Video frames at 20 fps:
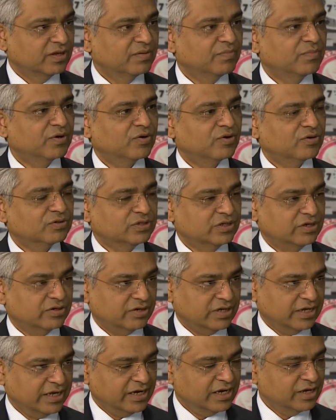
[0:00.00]
because they're
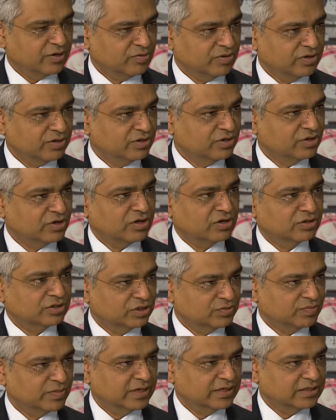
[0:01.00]
illiquid. You can't
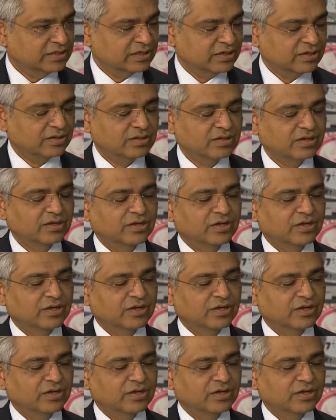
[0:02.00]
just buy and sell.